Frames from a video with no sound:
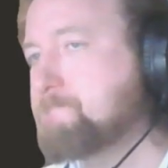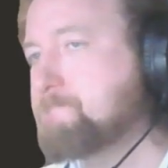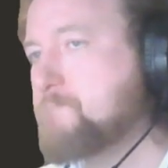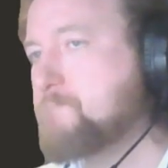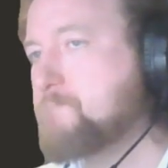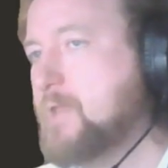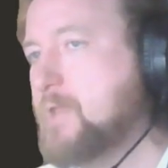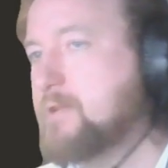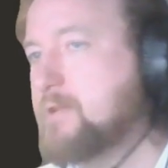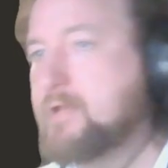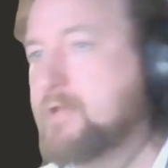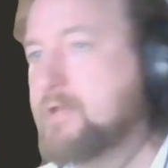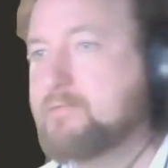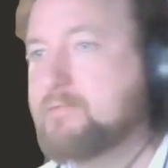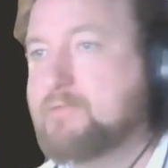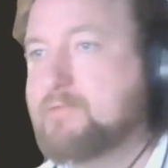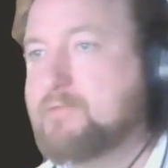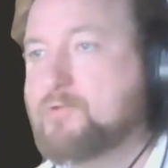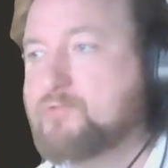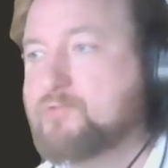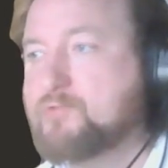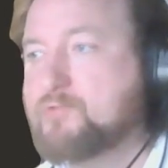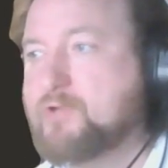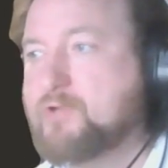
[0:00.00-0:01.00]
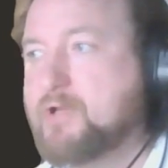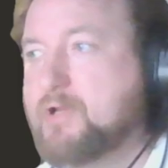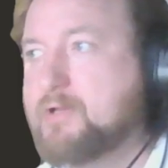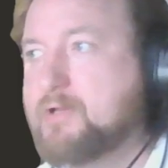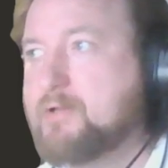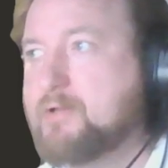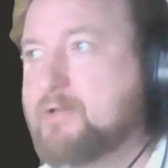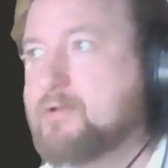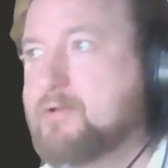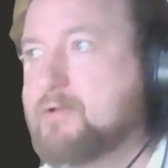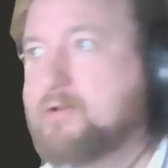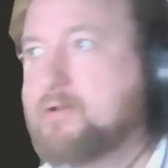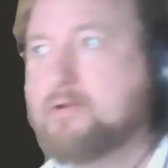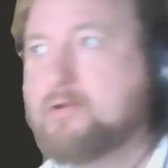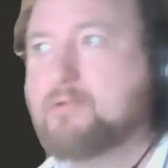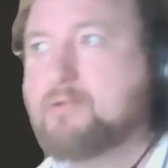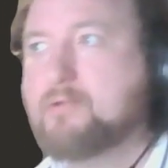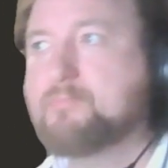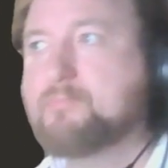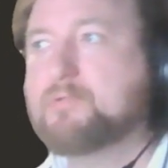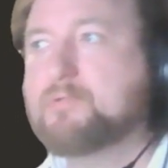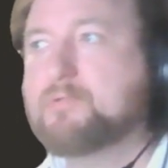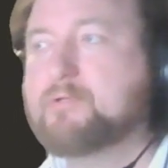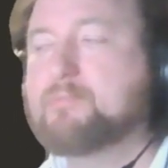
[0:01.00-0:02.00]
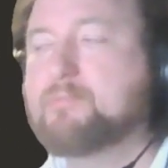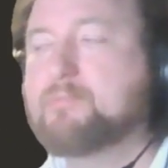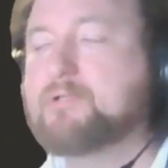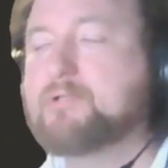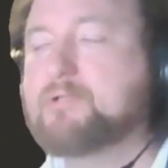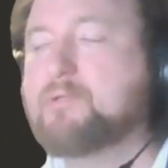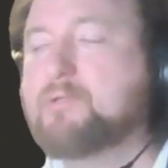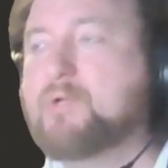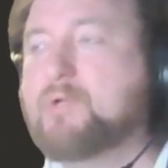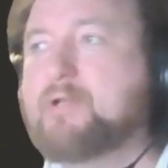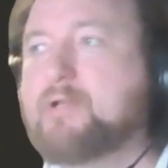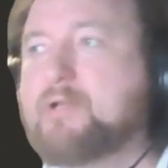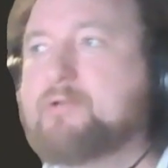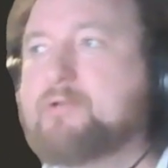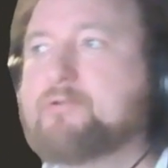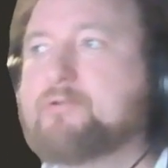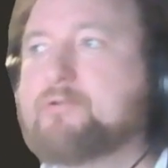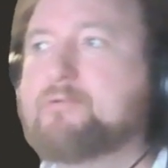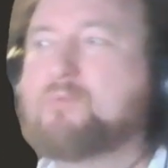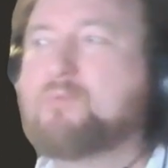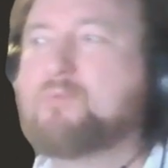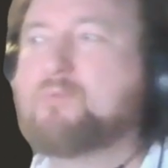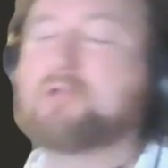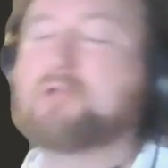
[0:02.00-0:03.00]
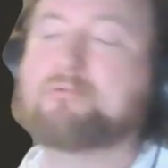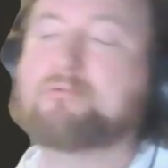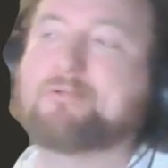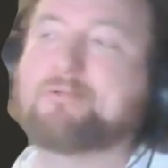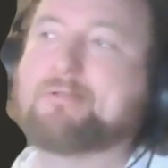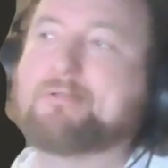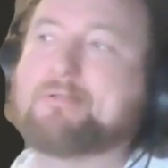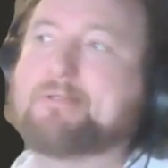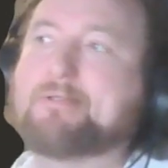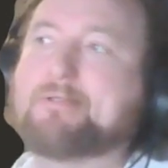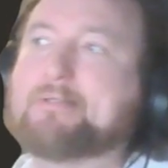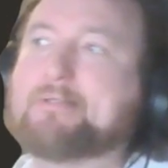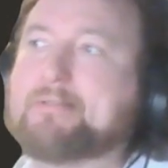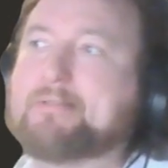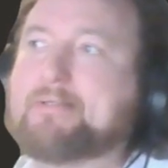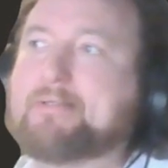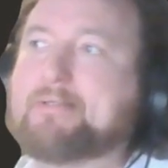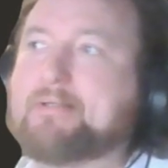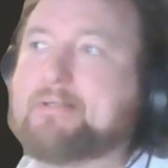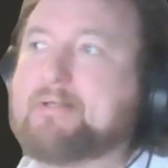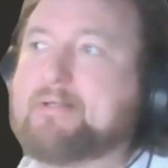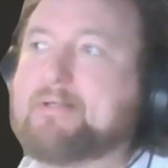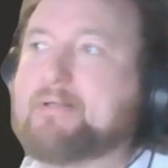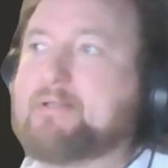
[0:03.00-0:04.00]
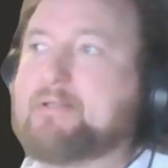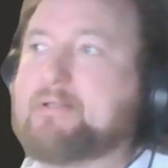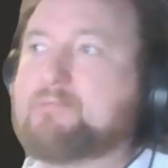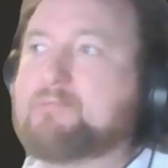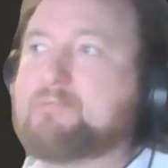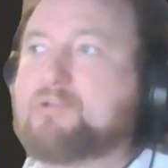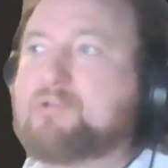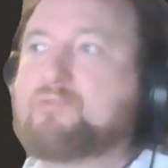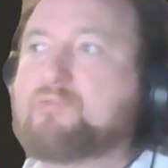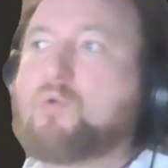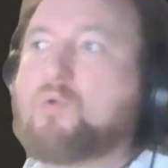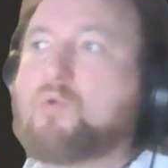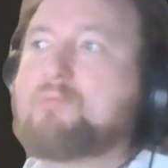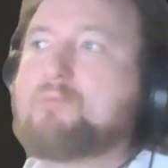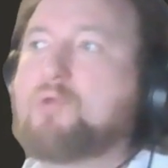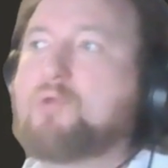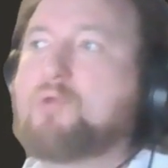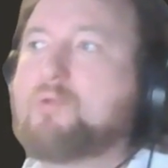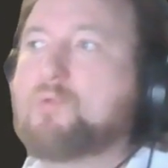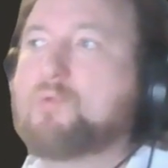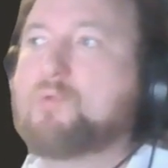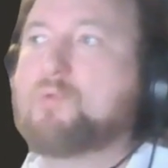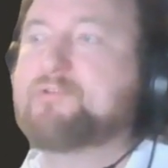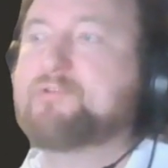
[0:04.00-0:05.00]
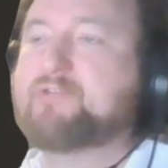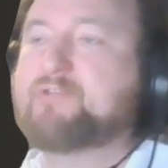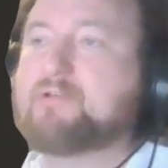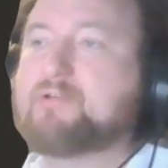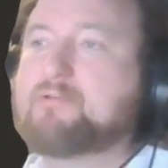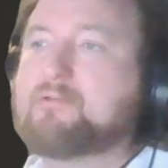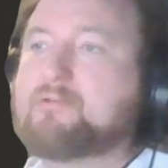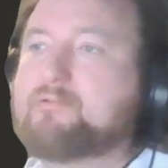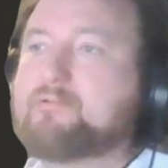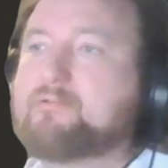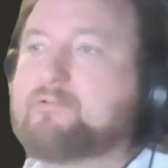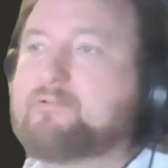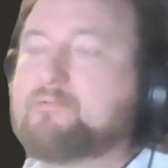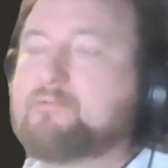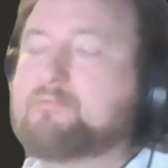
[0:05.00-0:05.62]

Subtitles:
They've got the right idea, and they're completely winning here. Well, plus 1.16.